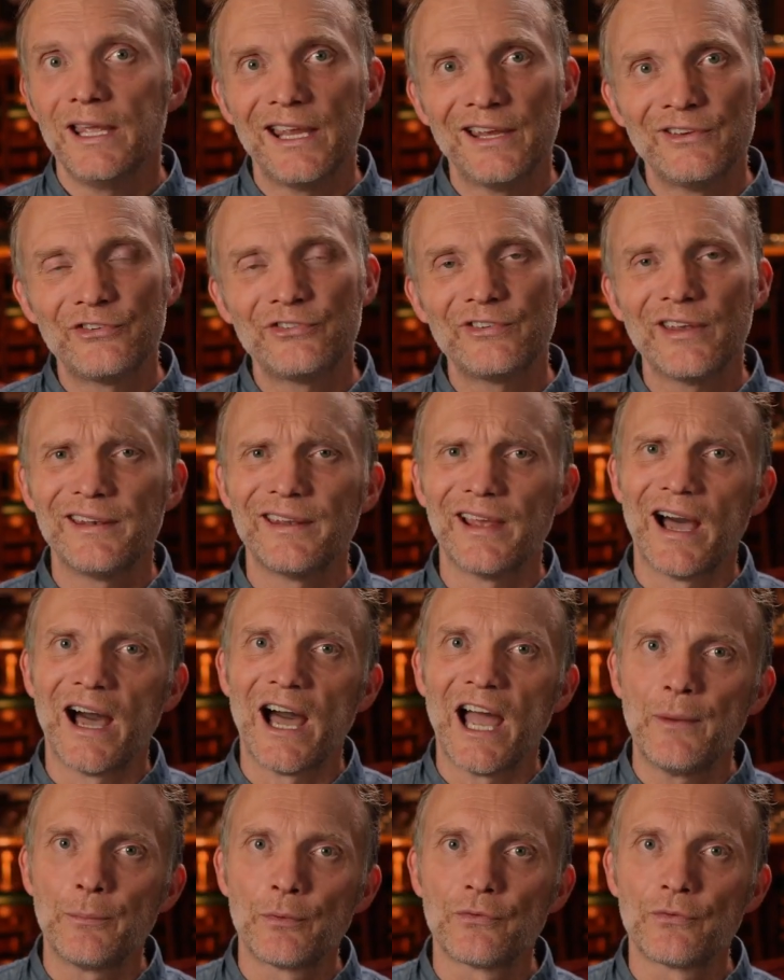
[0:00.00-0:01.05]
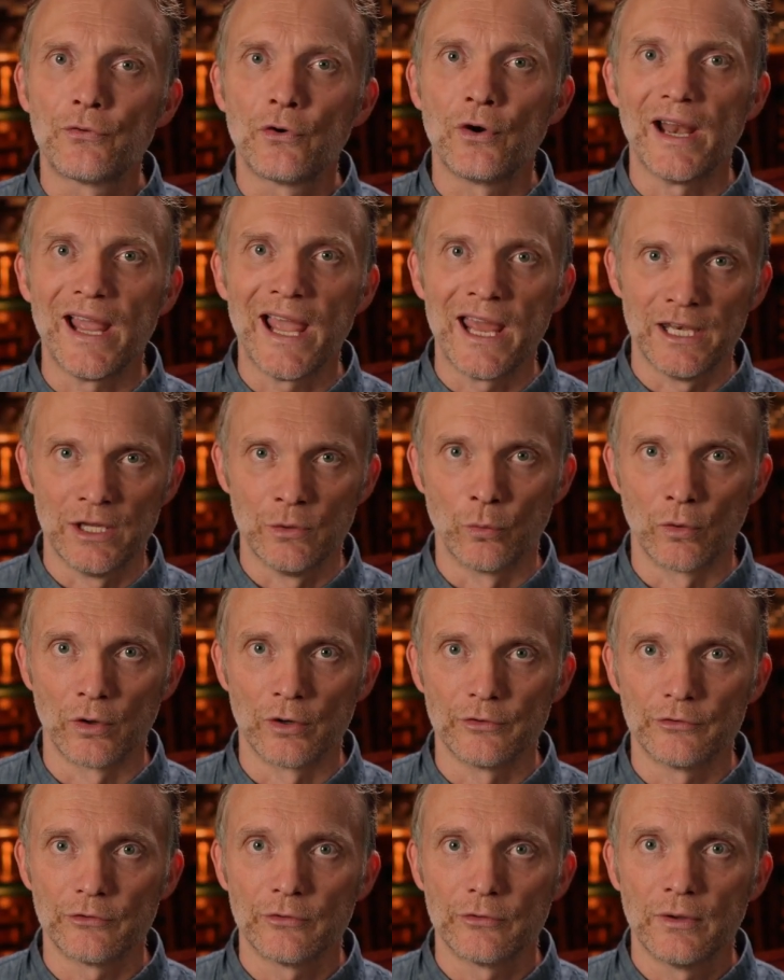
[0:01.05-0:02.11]
Instead, I prefer any
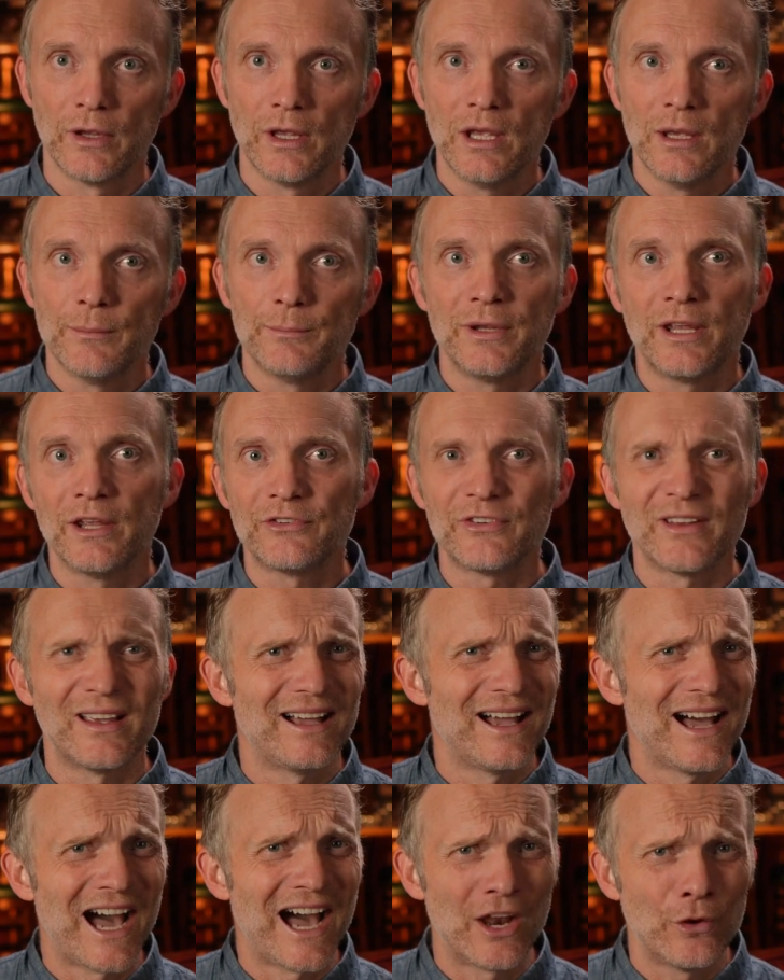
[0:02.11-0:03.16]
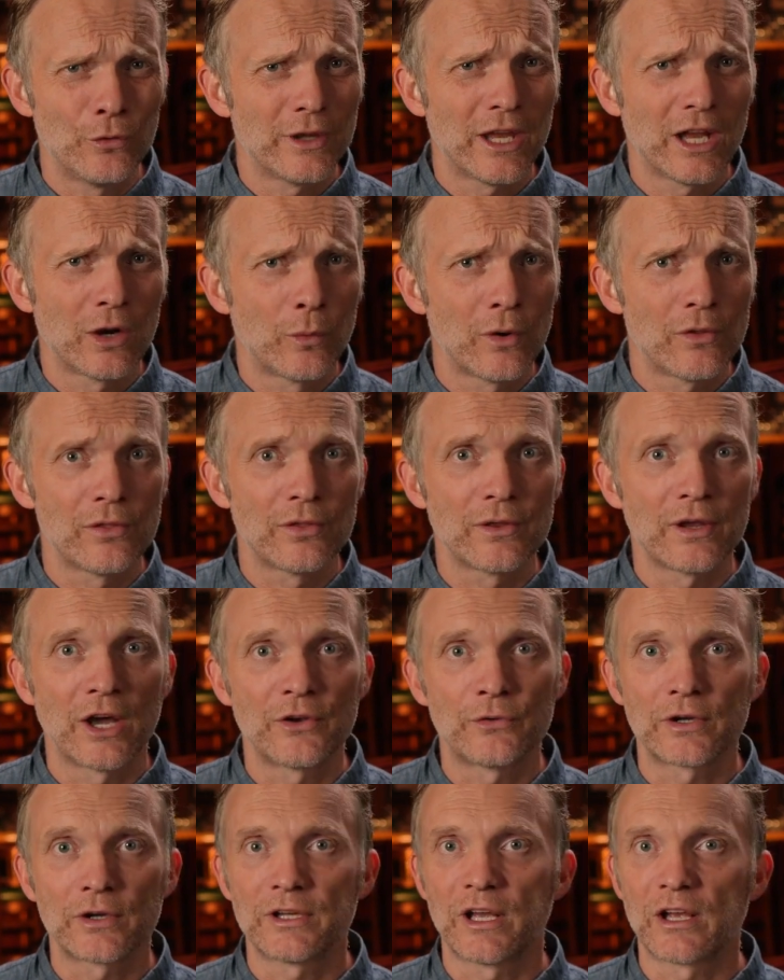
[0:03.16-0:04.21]
words because I don't care whether the
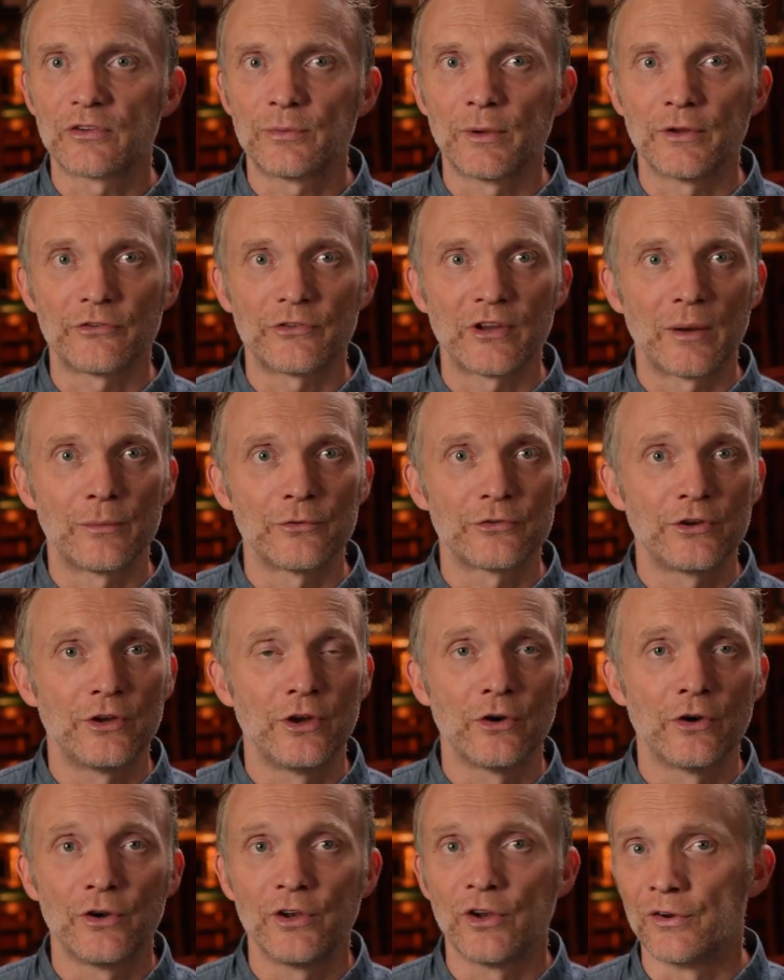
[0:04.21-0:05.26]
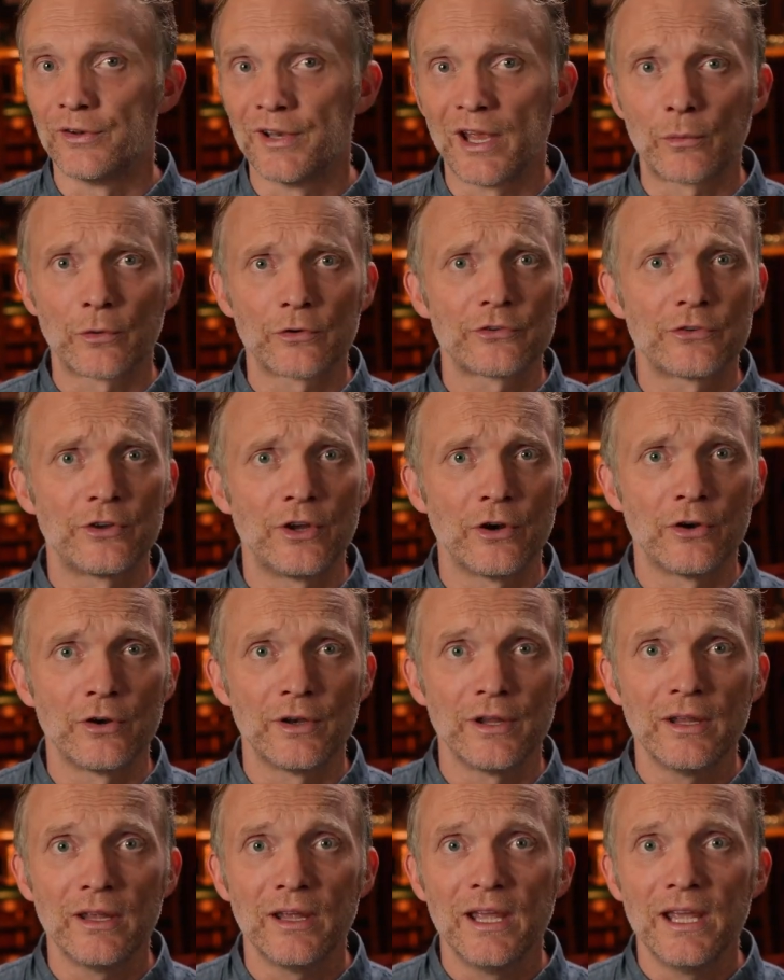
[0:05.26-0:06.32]
contract talks about cybersecurity or network
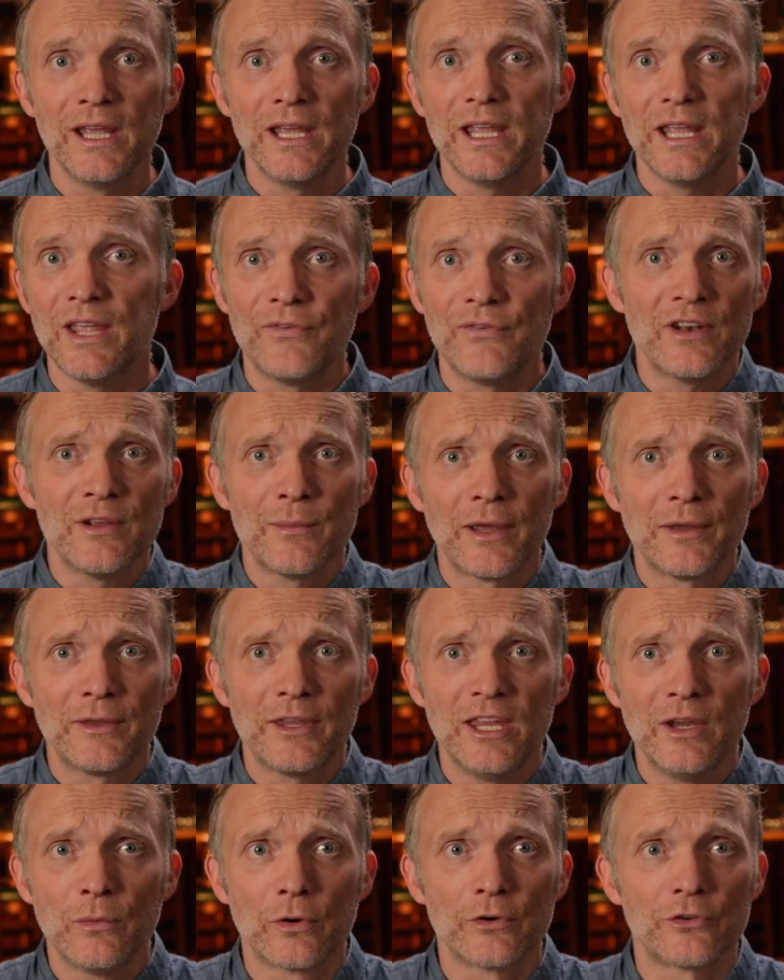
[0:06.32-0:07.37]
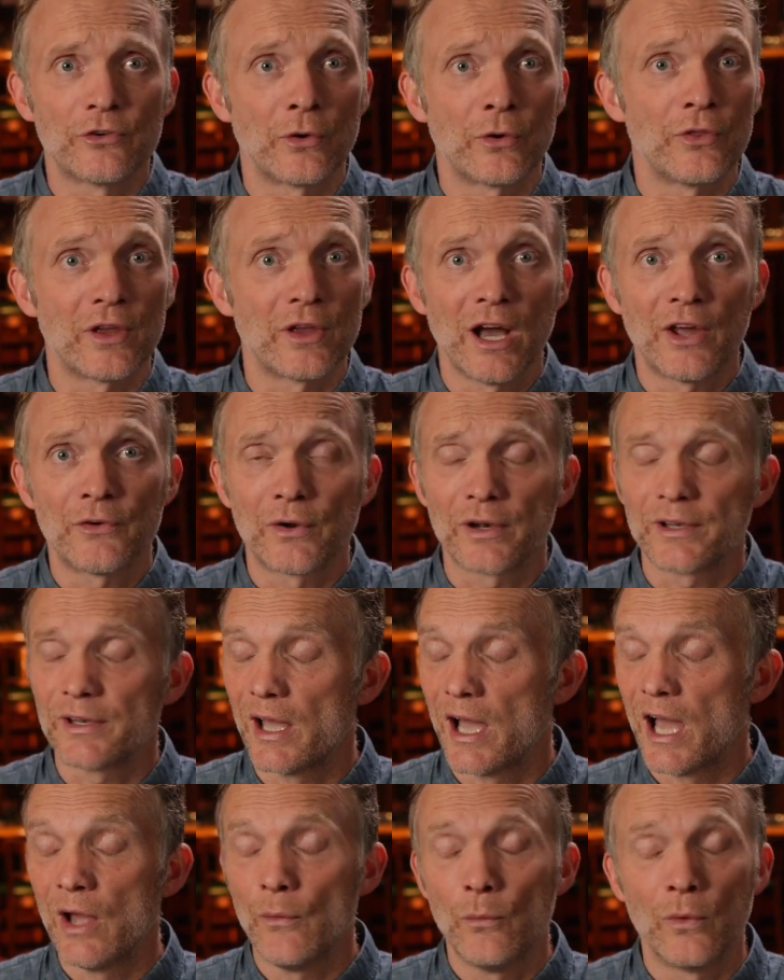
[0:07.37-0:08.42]
security. If any of my keywords are in the contract,
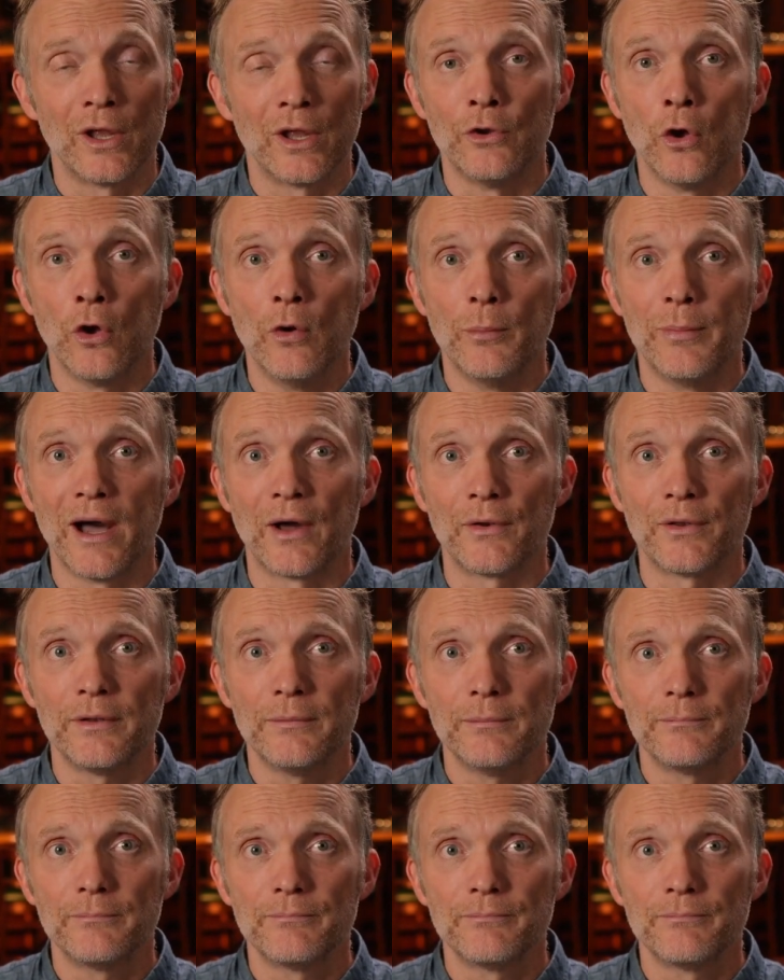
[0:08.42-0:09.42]
I want to know about it.